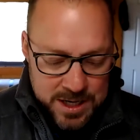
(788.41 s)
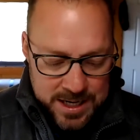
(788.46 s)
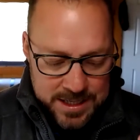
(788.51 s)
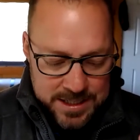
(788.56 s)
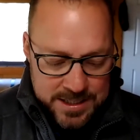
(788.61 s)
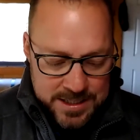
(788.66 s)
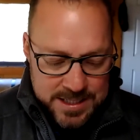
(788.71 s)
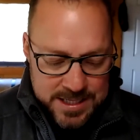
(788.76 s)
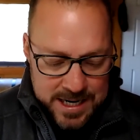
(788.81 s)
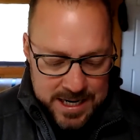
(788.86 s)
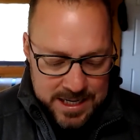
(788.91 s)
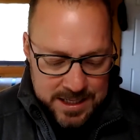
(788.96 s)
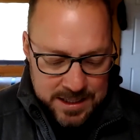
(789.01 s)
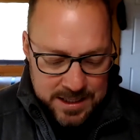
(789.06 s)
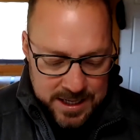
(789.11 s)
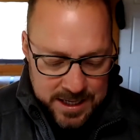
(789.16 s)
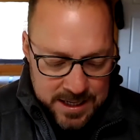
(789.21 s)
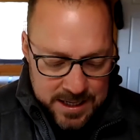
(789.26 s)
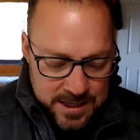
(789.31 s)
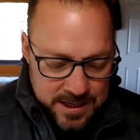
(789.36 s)
And
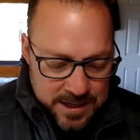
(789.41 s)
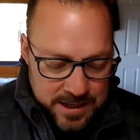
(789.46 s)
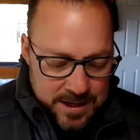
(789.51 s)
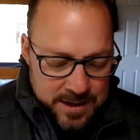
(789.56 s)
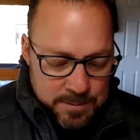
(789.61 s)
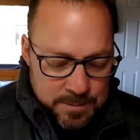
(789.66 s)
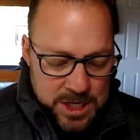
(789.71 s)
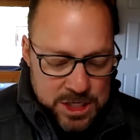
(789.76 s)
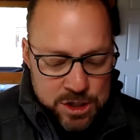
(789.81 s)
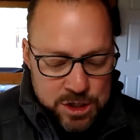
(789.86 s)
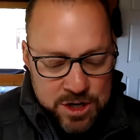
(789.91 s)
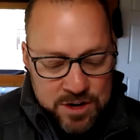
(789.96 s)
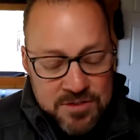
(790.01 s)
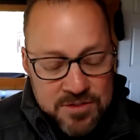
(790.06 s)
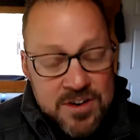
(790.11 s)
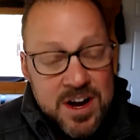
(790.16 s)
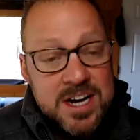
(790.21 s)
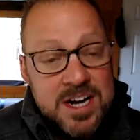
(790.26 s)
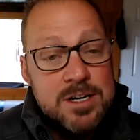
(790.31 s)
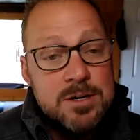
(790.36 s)
secondly, make sure you
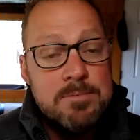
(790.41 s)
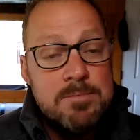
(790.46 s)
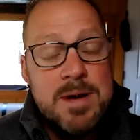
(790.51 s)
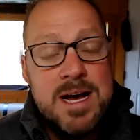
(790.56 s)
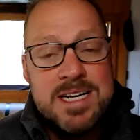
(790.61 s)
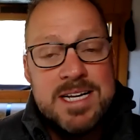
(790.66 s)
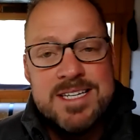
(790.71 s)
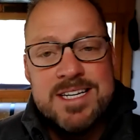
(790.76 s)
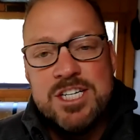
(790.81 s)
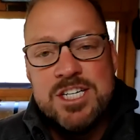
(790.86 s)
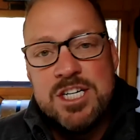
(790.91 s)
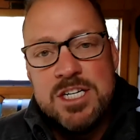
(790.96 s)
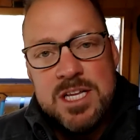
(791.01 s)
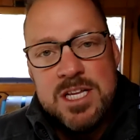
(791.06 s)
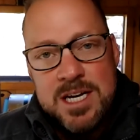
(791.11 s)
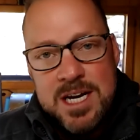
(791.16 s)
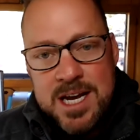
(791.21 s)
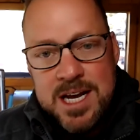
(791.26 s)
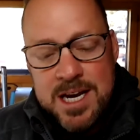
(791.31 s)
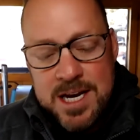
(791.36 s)
find your message and
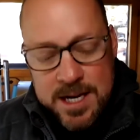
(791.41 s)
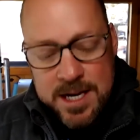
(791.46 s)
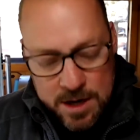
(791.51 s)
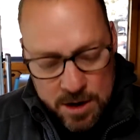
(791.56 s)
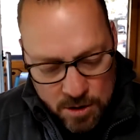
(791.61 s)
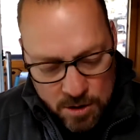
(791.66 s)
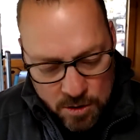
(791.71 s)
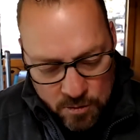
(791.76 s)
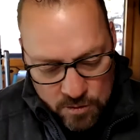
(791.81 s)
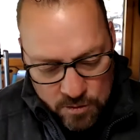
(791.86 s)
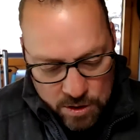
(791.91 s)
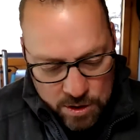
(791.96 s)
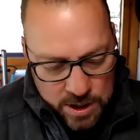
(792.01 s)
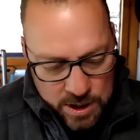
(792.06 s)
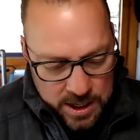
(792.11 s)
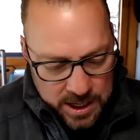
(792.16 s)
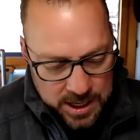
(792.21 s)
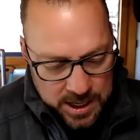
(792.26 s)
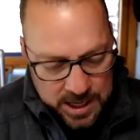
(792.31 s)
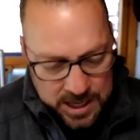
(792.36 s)
then hit it
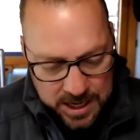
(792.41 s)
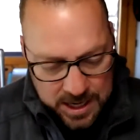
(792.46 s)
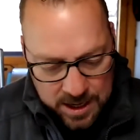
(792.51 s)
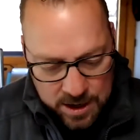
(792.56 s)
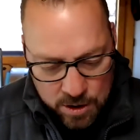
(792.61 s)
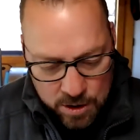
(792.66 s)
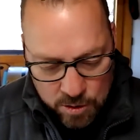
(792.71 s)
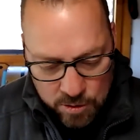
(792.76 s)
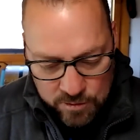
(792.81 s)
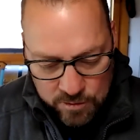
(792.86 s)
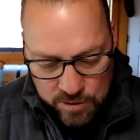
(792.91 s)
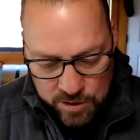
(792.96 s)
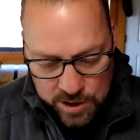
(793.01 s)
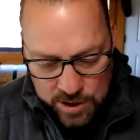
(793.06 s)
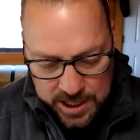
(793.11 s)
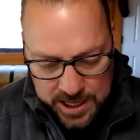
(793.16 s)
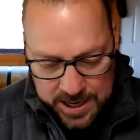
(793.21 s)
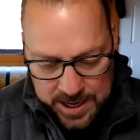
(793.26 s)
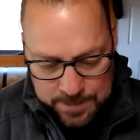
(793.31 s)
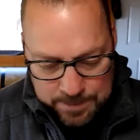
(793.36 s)
over and over
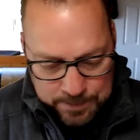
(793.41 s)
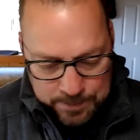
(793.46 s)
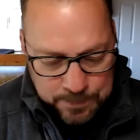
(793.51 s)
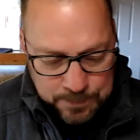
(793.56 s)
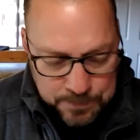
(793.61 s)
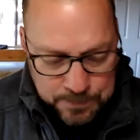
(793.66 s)
again.